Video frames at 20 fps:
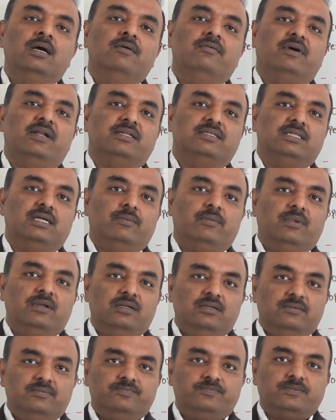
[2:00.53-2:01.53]
For
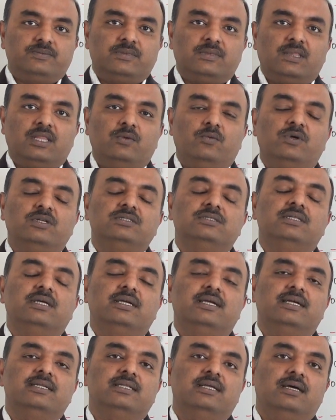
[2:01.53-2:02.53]
example, once
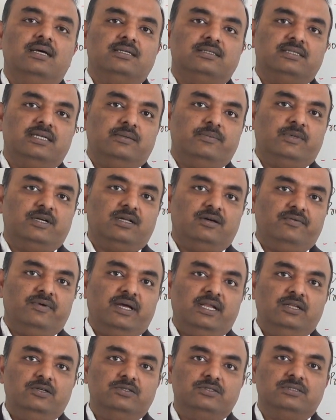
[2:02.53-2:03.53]
they get the statement of
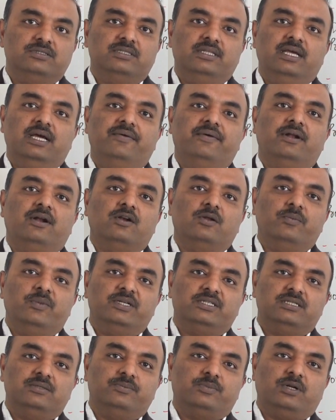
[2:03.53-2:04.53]
values, they have an
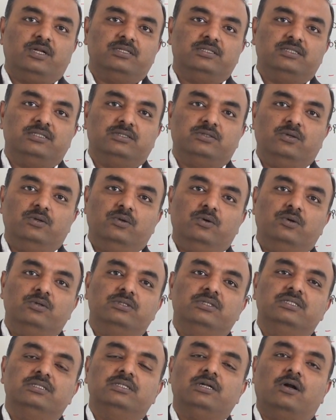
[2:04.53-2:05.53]
automation process to
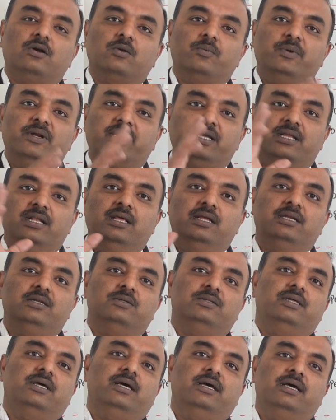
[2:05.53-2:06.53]
load this automatically
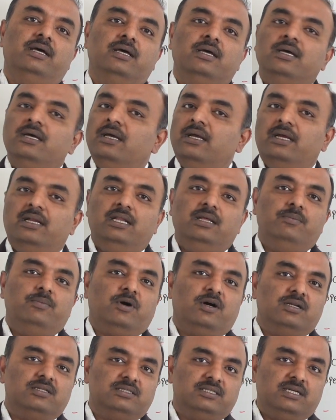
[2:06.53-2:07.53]
into any
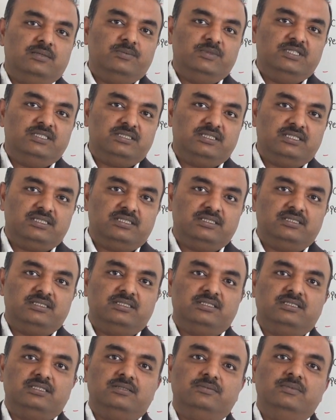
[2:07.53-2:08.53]
policy administration
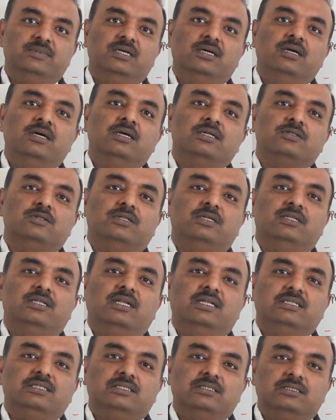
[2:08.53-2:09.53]
system so that
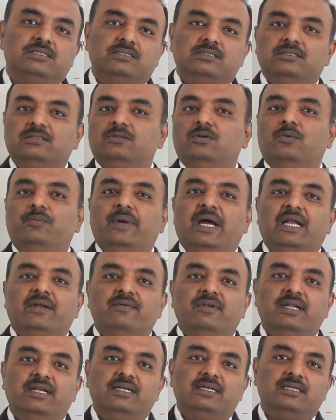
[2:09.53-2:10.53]
there is no
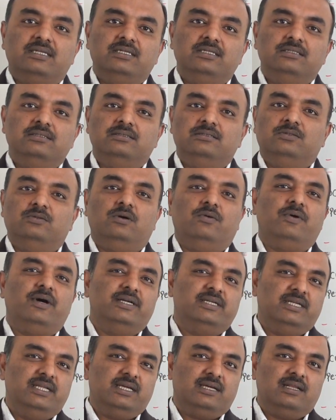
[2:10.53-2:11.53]
manual entry to
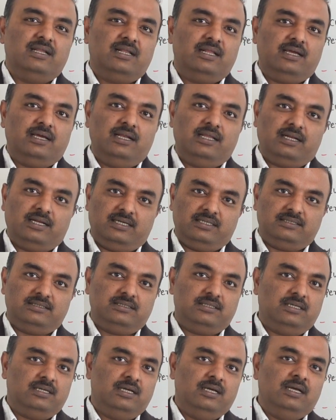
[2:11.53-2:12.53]
avoid any clerical
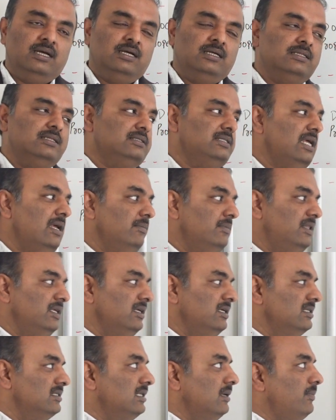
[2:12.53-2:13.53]
errors. The same
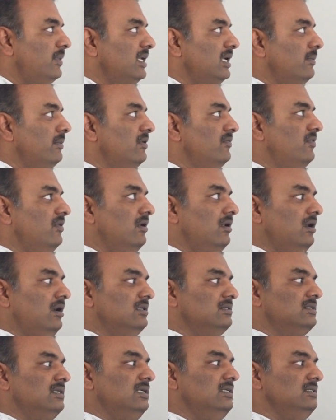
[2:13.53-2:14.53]
thing is applicable for
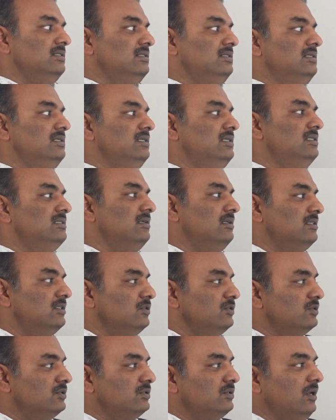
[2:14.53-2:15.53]
loss runs. It is also
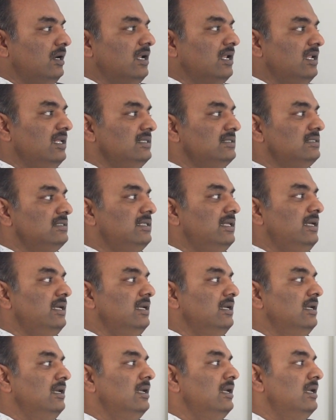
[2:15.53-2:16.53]
used to analyze
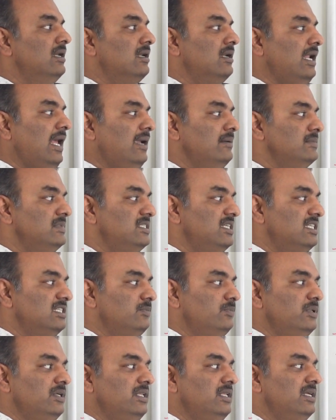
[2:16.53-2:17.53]
the claims
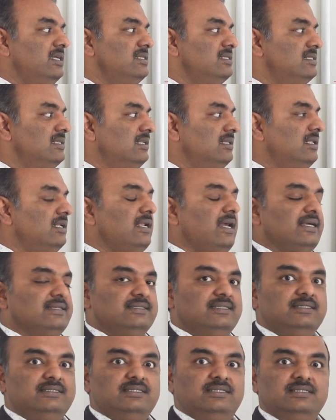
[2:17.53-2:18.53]
experience and then
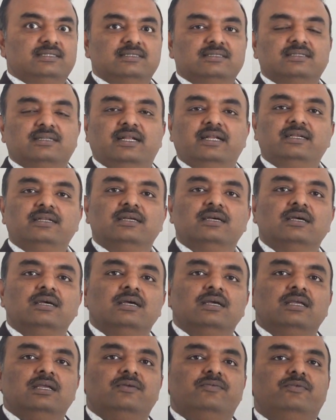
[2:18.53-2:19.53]
access risk, right?
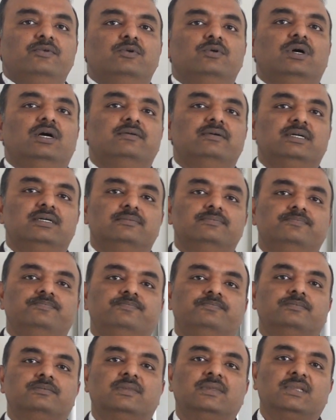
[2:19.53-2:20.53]
If you have a
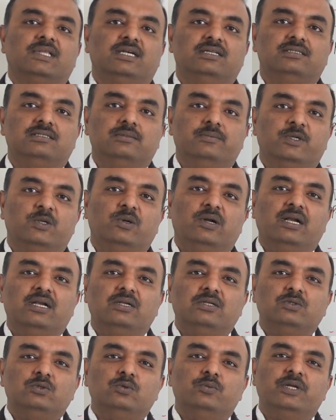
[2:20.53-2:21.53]
customer who
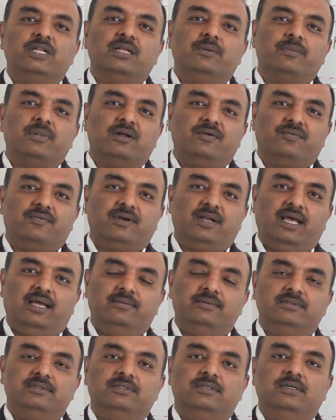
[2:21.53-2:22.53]
had too many number of
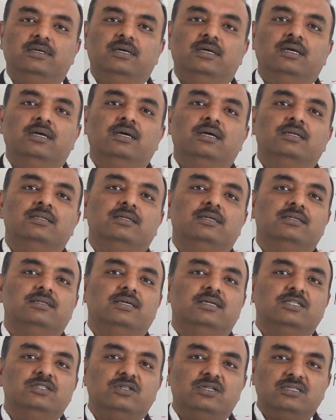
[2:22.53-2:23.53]
claims, then
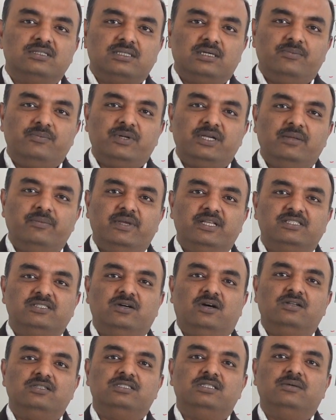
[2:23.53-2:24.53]
the insurance company may
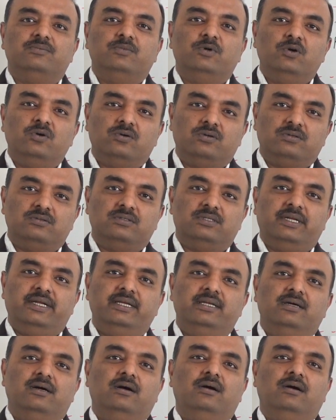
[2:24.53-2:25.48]
charge them more, right?